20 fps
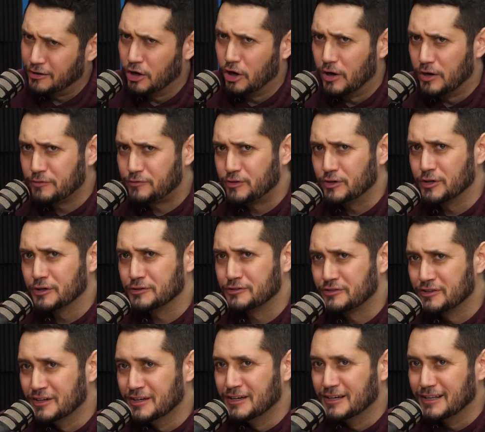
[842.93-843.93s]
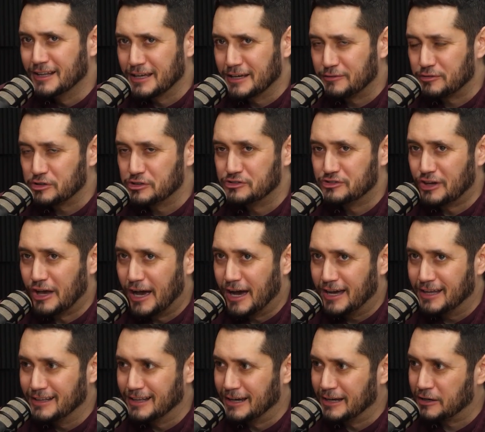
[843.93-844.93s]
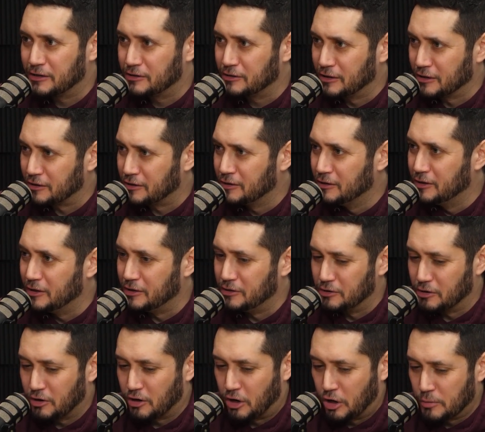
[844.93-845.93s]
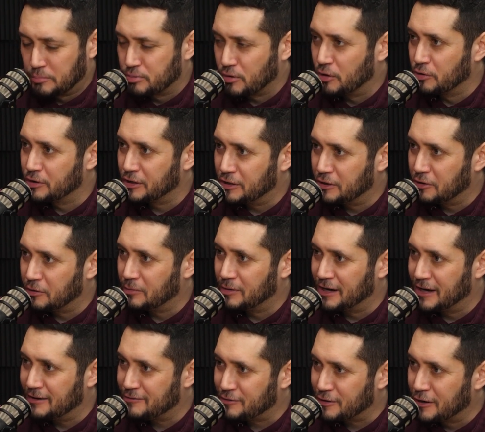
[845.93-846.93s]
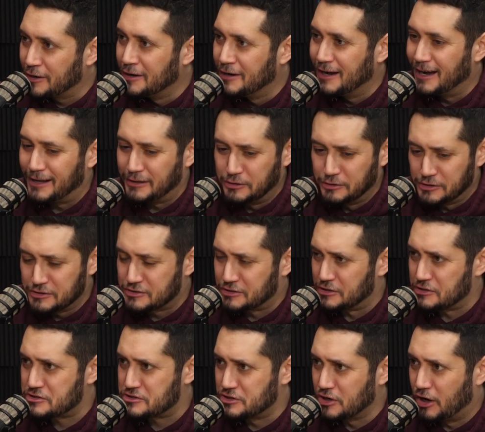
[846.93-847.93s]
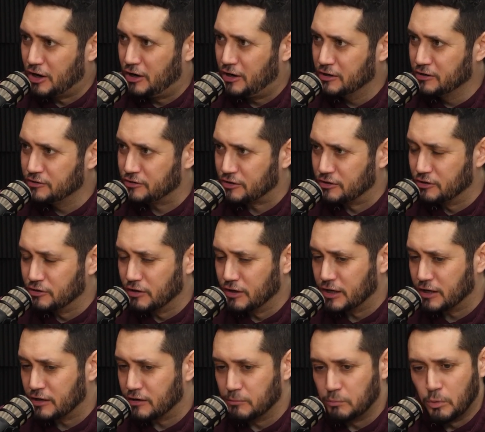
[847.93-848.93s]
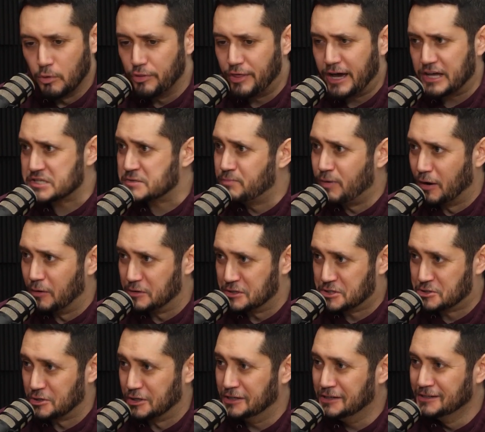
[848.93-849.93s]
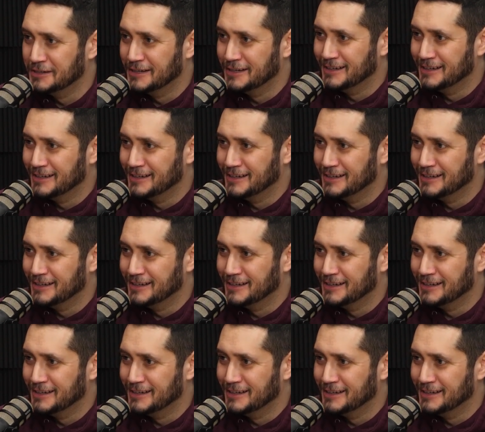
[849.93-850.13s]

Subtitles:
No, if you're sad, like and you're heartbroken or whatever, and you listen to songs and you're like, well, that's poetry. Yeah.